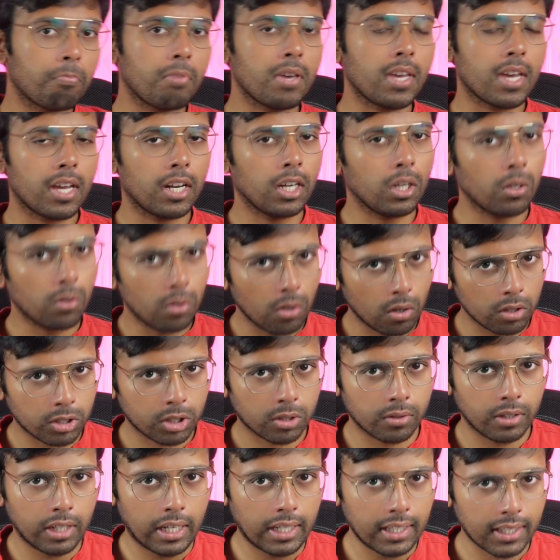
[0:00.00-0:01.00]
be a new lock
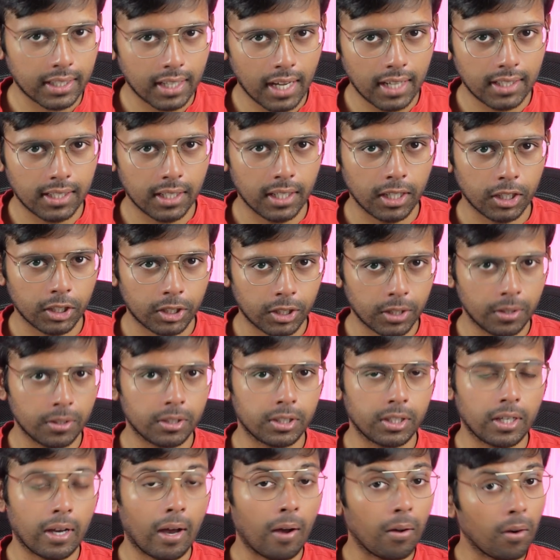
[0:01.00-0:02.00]
screen indicator that
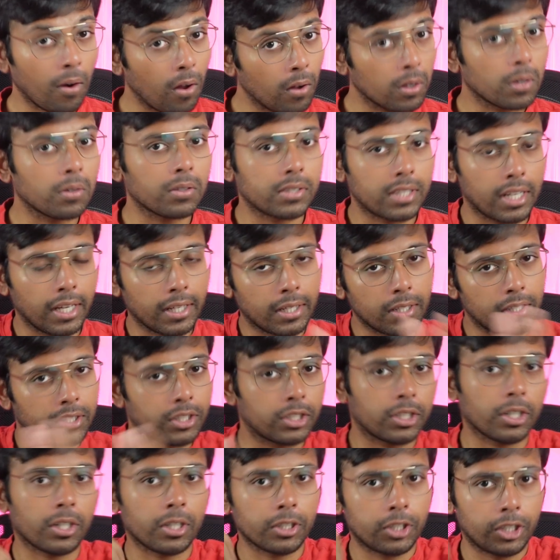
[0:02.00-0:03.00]
shows you how long it will take you to
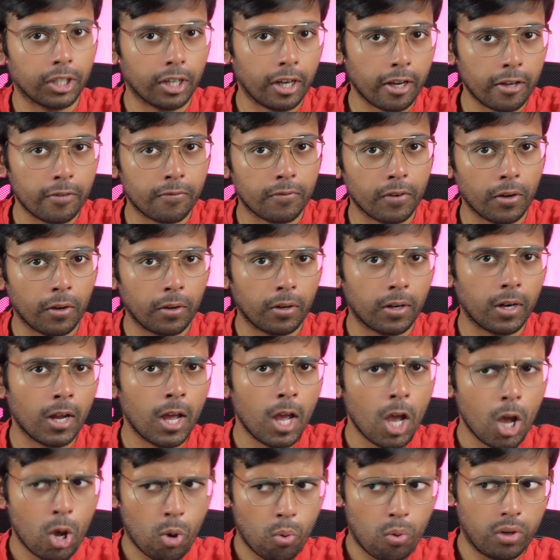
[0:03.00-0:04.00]
charge your iPhone,
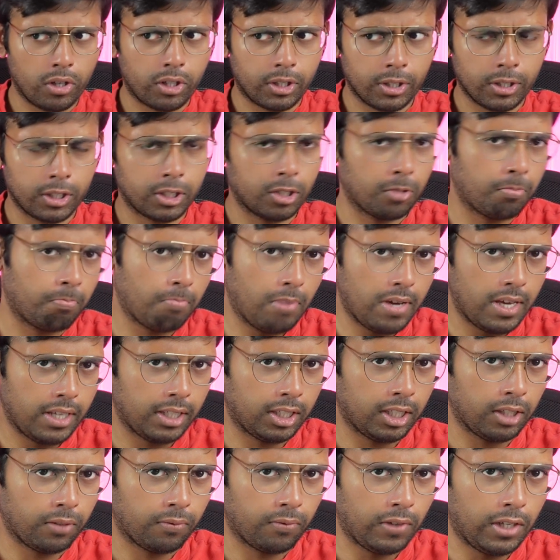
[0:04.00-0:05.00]
which is a
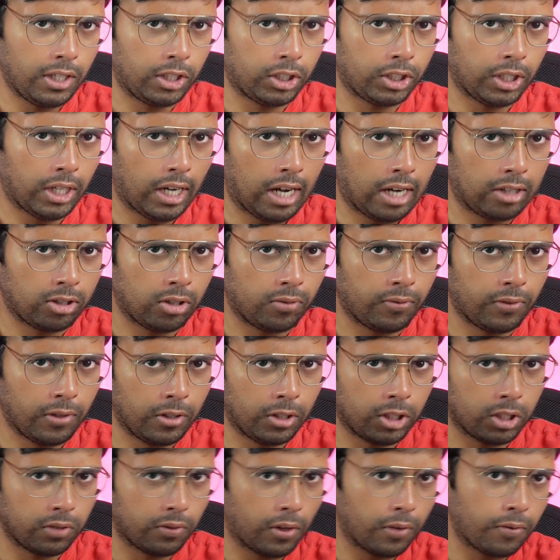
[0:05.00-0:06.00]
basic feature Android
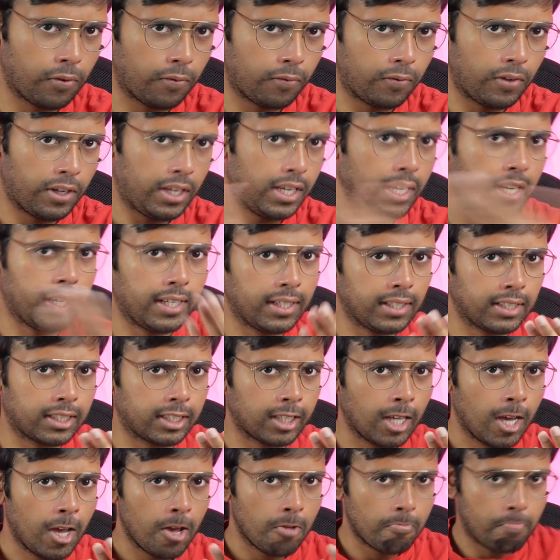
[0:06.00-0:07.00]
phones have offered for
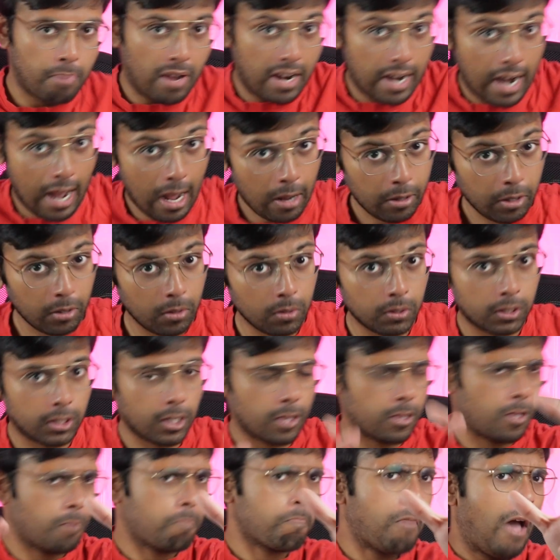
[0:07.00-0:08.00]
years, but now
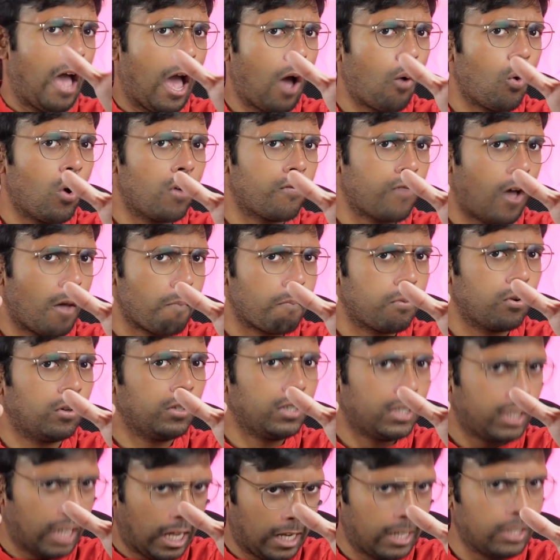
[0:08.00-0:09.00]
using the power of Apple
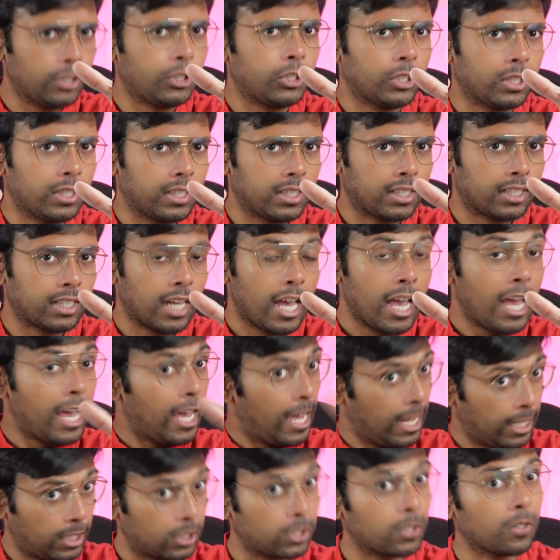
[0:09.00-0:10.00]
Intelligence,
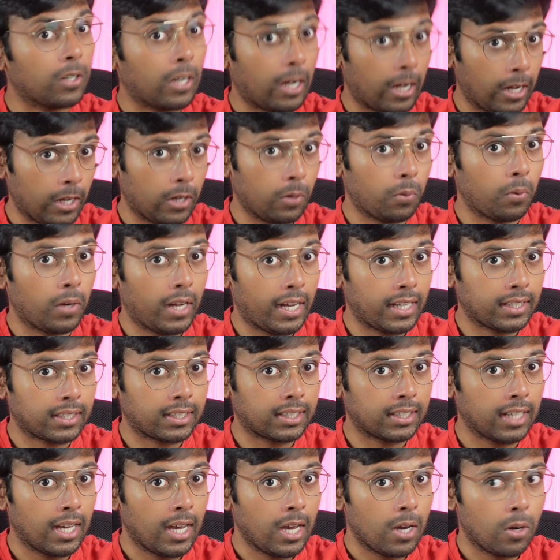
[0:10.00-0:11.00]
it's on
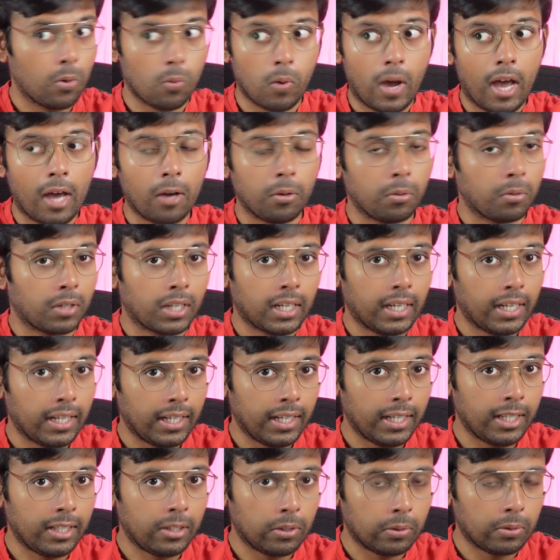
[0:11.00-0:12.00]
iOS. Wow,
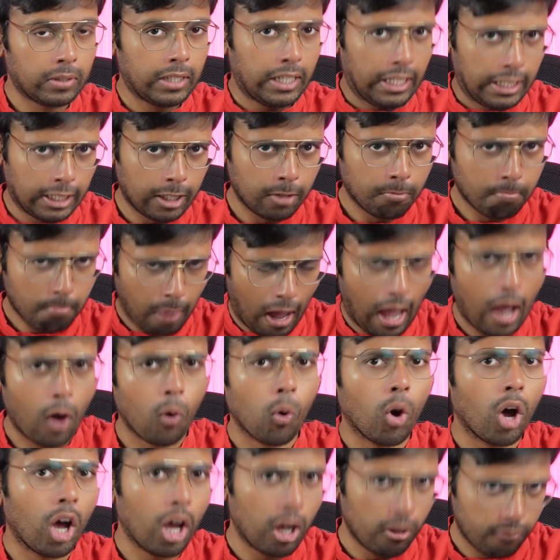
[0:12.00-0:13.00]
clearly you need the
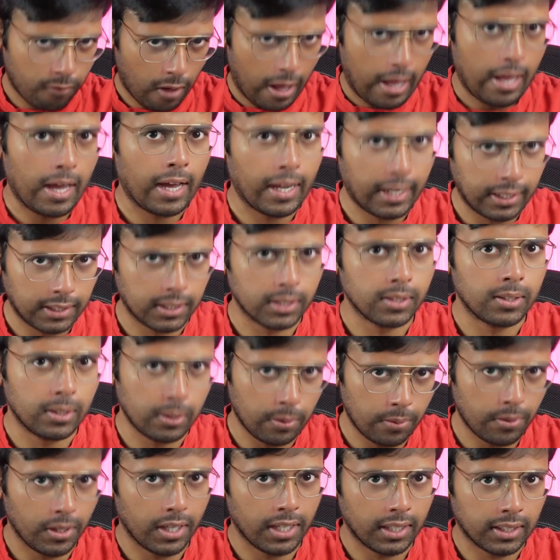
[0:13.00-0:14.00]
power of AI to
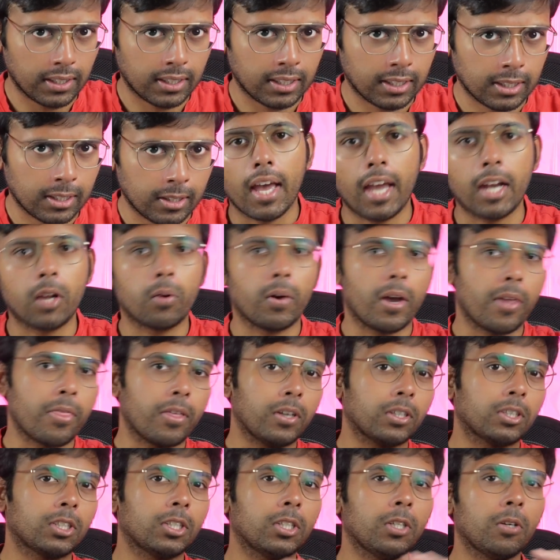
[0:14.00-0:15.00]
do this. Anyway,
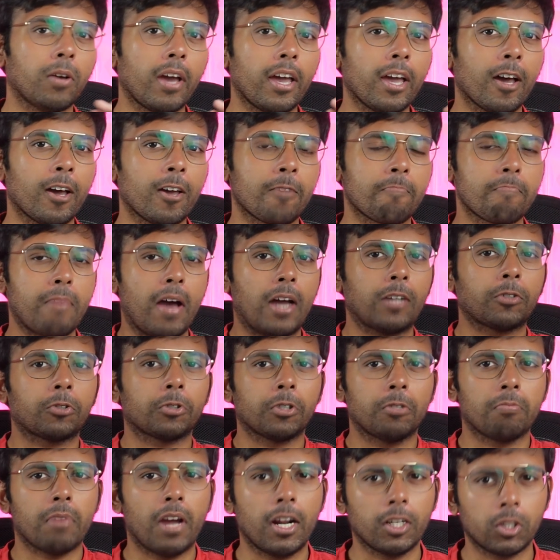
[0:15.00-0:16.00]
this new AI
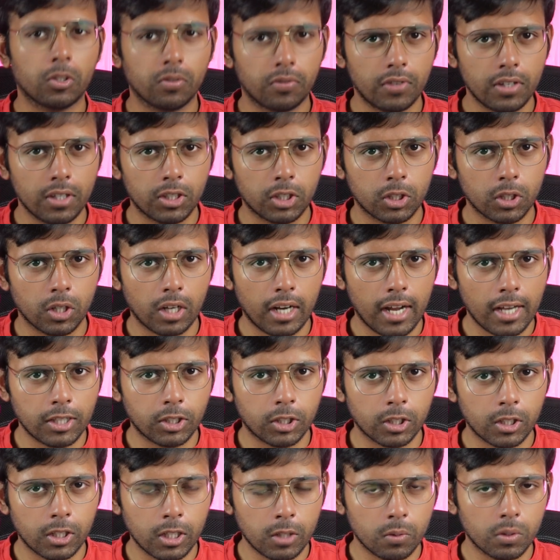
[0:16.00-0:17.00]
battery management feature
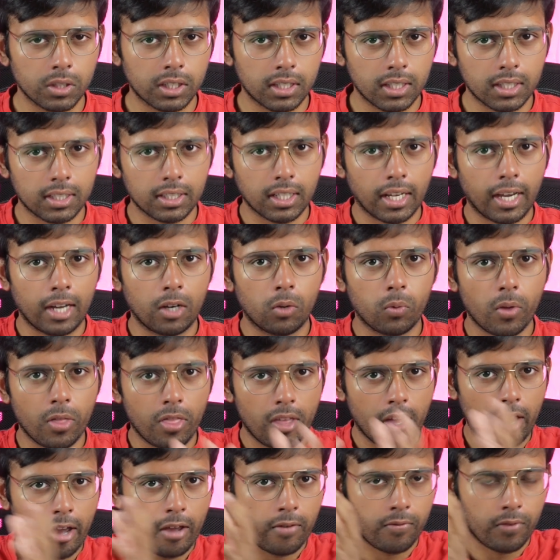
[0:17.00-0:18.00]
allegedly was designed with
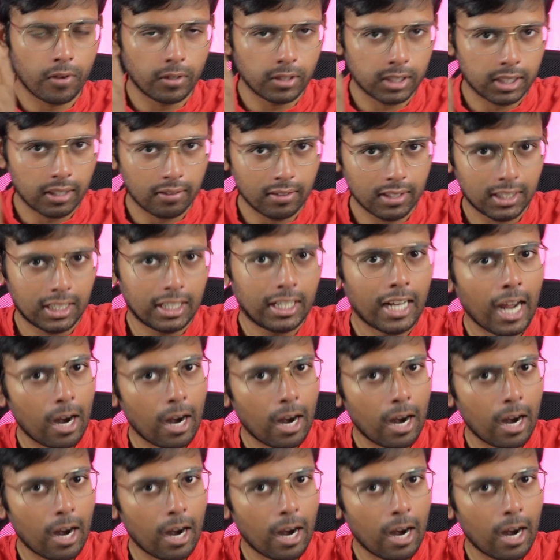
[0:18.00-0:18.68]
the iPhone 17